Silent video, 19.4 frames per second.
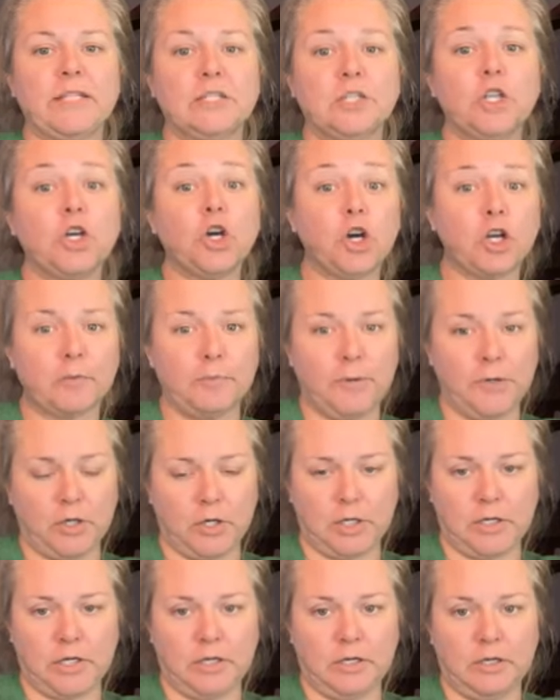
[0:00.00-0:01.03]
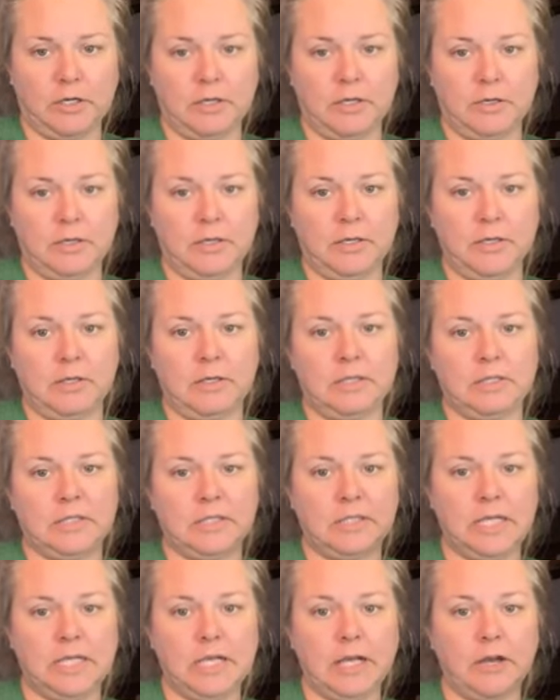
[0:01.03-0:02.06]
is cookbook,
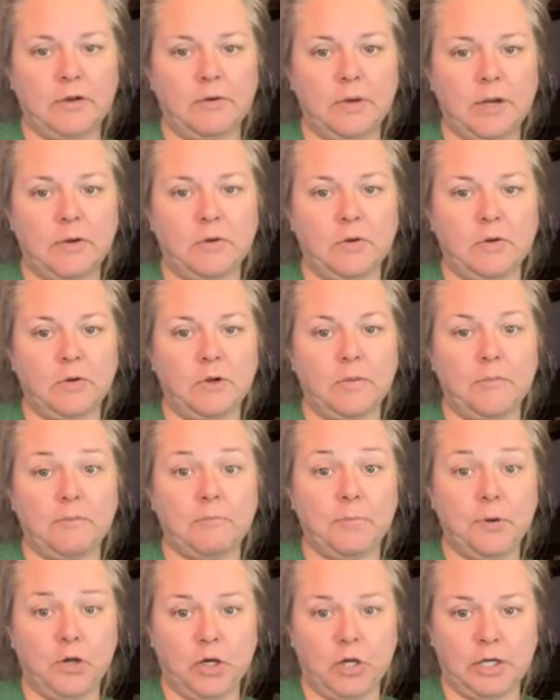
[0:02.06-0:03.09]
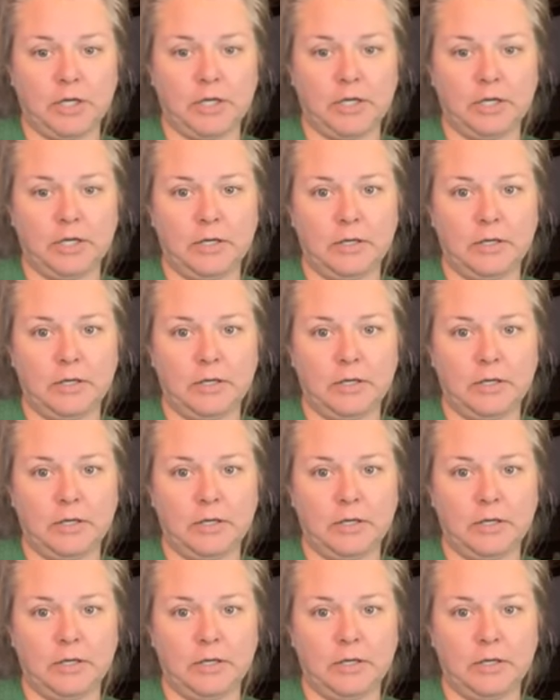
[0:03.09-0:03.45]
c-o-o-book,